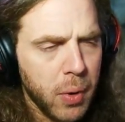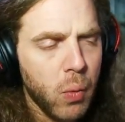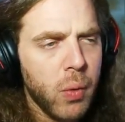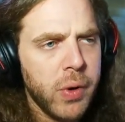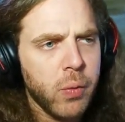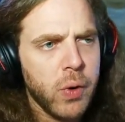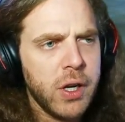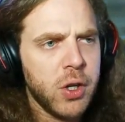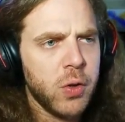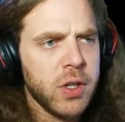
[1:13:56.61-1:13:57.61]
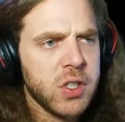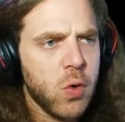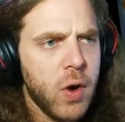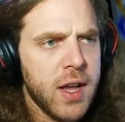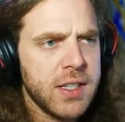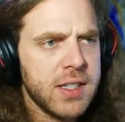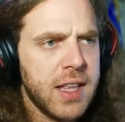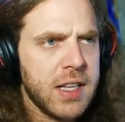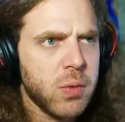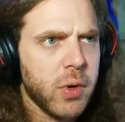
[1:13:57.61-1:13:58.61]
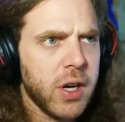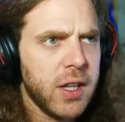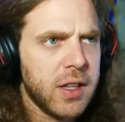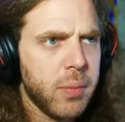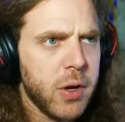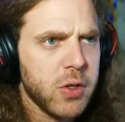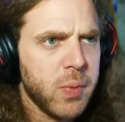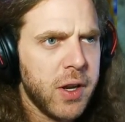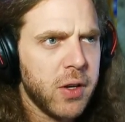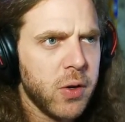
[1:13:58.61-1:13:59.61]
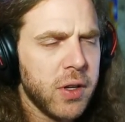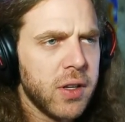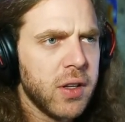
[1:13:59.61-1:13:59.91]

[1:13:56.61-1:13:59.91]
But when we redo this quest, that's when we're gonna let the postman do it.